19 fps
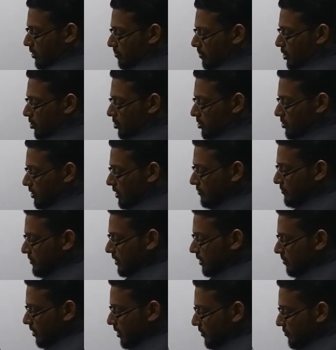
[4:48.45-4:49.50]
because
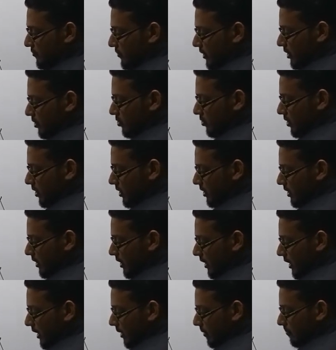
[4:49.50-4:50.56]
F equal
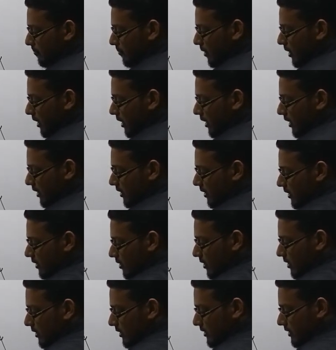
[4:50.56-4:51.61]
ma
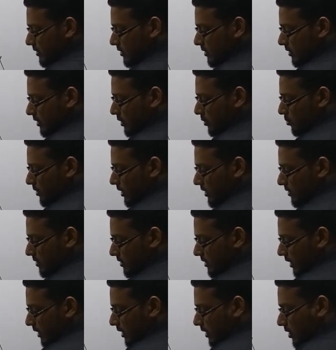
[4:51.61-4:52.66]
in this Newton's
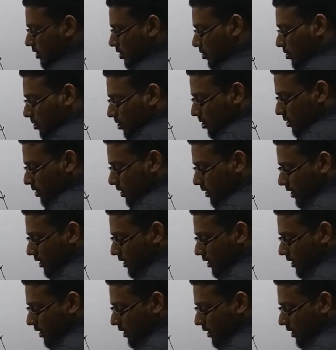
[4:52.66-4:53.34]
second law,